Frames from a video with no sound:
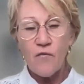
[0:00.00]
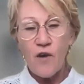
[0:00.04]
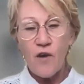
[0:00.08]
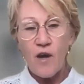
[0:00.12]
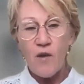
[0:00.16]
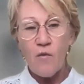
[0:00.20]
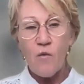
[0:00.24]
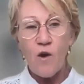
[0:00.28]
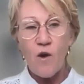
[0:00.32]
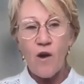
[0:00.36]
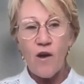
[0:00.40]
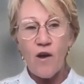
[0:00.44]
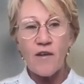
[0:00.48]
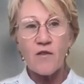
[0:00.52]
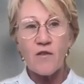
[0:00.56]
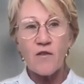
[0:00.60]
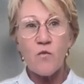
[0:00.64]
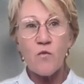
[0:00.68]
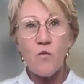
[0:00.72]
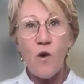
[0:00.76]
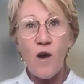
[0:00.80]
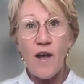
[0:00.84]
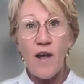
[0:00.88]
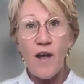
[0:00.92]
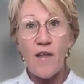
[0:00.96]
frameworks
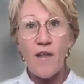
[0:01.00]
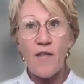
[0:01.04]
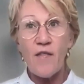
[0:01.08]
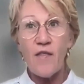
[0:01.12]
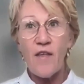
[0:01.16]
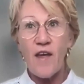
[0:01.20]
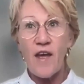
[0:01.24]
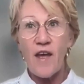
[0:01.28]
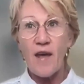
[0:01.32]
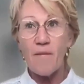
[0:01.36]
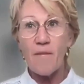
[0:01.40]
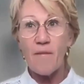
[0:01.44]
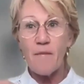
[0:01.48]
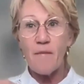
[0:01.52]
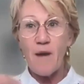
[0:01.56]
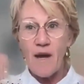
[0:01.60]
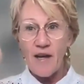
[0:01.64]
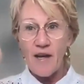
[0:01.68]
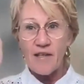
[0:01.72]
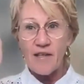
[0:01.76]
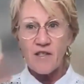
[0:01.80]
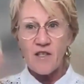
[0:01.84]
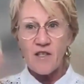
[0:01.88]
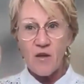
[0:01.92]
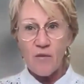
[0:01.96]
where their
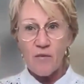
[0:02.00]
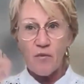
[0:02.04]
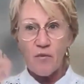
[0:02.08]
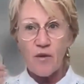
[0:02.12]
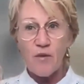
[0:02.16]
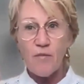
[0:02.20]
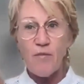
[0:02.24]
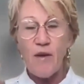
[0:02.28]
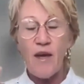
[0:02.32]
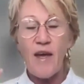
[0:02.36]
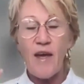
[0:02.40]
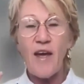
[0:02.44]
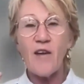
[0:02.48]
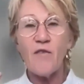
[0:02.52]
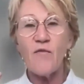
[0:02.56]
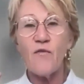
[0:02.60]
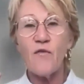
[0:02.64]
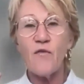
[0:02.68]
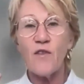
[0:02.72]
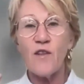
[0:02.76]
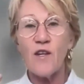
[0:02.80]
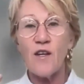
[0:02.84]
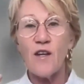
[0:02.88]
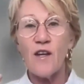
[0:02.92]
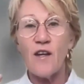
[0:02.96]
minds are prepared for
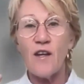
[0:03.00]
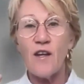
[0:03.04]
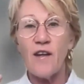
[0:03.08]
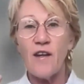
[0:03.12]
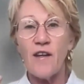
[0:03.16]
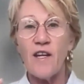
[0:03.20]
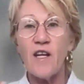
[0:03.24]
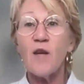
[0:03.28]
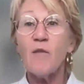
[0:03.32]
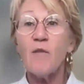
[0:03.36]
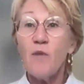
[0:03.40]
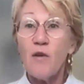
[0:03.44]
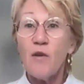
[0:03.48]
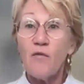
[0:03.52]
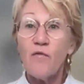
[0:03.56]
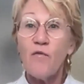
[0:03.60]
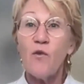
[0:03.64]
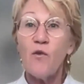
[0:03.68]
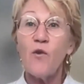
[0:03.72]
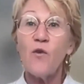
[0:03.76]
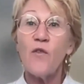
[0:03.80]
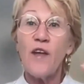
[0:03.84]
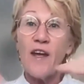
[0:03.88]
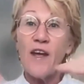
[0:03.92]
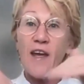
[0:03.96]
the learning
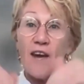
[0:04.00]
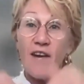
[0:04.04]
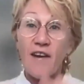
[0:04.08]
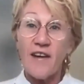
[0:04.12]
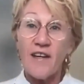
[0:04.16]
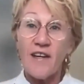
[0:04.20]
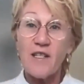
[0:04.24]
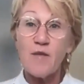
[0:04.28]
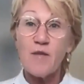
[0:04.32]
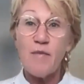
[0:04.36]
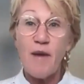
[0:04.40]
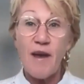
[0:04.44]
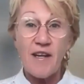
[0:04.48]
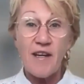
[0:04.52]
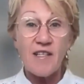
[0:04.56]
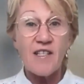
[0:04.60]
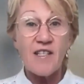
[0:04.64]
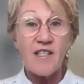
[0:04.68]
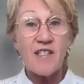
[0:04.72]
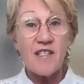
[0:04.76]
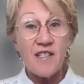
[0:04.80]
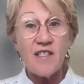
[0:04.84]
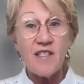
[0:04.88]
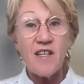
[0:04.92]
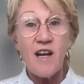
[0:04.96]
before they are
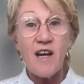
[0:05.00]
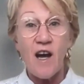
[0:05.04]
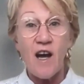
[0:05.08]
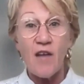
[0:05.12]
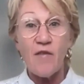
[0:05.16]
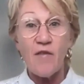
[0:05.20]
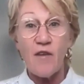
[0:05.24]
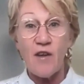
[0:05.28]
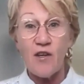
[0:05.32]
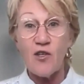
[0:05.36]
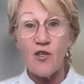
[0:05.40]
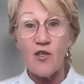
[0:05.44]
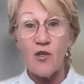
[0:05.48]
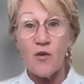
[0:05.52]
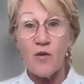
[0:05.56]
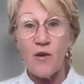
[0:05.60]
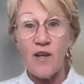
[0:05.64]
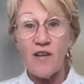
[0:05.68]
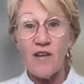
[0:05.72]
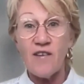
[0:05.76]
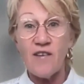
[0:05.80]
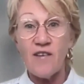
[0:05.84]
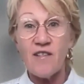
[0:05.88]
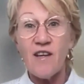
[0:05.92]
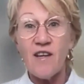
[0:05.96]
expected to dive into
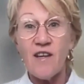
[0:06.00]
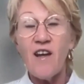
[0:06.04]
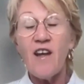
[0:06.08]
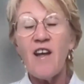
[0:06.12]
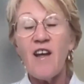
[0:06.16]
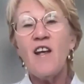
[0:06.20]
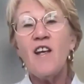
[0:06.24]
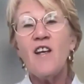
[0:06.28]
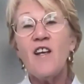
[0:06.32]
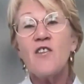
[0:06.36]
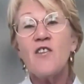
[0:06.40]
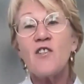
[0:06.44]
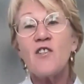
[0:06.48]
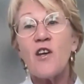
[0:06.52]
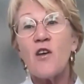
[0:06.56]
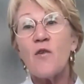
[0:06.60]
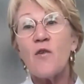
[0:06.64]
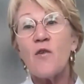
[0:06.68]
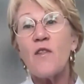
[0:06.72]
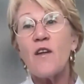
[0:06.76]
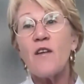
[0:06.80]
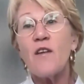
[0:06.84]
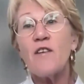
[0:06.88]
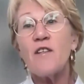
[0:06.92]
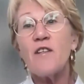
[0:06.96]
it. So
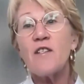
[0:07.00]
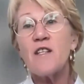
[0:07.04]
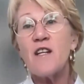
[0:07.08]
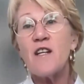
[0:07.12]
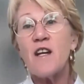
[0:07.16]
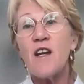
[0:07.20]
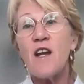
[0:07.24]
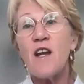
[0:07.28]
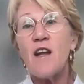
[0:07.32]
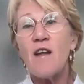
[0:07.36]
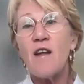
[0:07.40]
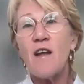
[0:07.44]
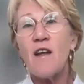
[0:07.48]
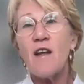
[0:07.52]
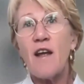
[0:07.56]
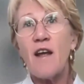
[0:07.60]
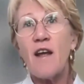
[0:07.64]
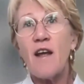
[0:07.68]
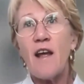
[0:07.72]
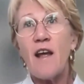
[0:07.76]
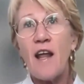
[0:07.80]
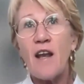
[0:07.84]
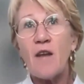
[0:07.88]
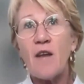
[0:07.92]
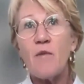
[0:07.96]
there is
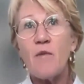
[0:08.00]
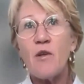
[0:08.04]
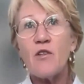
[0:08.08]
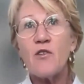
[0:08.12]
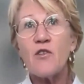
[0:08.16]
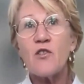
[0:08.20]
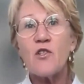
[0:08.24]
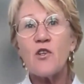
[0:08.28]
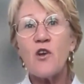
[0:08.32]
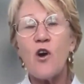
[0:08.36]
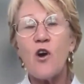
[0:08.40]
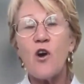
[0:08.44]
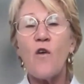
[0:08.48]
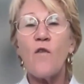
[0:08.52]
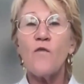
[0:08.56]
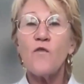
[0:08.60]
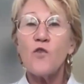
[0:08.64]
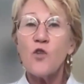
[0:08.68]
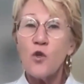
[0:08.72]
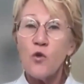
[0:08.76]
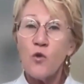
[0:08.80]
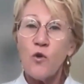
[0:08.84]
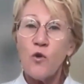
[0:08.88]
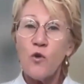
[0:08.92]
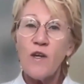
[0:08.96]
elements of
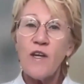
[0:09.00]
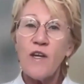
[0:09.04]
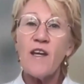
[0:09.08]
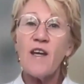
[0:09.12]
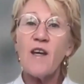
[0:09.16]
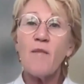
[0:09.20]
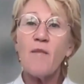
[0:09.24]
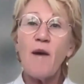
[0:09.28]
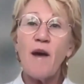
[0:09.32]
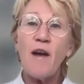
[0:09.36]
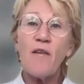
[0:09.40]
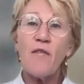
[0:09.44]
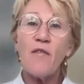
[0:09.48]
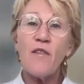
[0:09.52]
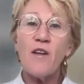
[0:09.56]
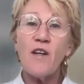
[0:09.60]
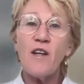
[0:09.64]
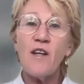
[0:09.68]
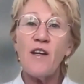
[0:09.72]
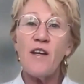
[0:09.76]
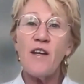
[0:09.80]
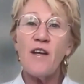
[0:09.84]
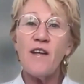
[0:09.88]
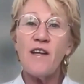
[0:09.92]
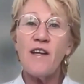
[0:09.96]
talking about the
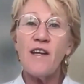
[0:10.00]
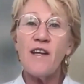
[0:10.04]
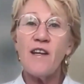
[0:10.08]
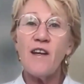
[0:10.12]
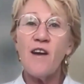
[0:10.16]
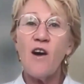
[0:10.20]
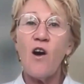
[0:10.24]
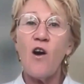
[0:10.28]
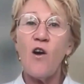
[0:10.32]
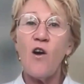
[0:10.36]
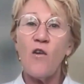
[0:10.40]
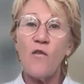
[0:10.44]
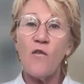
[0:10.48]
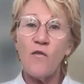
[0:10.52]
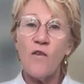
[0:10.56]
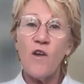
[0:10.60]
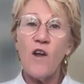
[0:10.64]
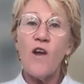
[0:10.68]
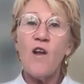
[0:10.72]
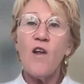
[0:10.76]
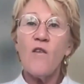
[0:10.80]
learning, of